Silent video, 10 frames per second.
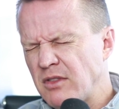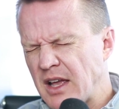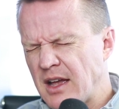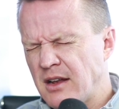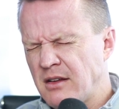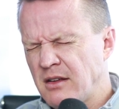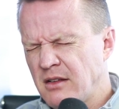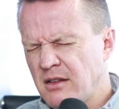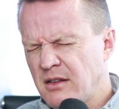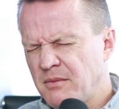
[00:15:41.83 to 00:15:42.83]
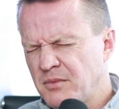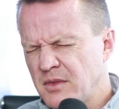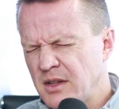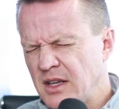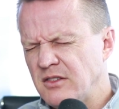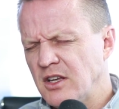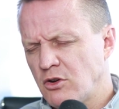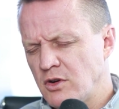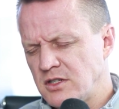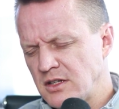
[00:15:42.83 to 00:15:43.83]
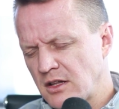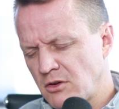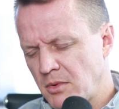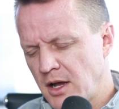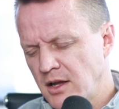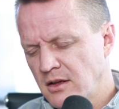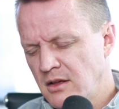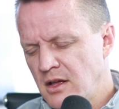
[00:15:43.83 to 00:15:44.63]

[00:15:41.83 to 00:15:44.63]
land is increasing that they're buying.